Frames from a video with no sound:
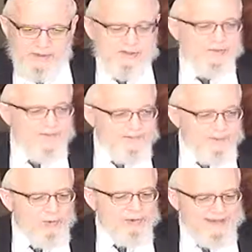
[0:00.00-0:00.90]
So
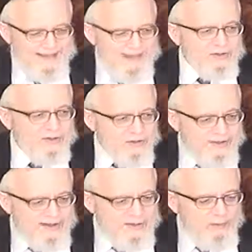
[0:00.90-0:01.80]
therefore, he had to do.
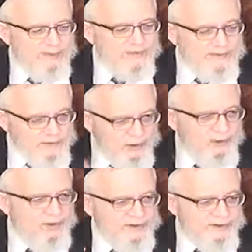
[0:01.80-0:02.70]
He lived the
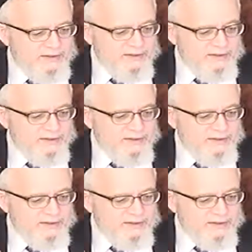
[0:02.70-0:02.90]
longest,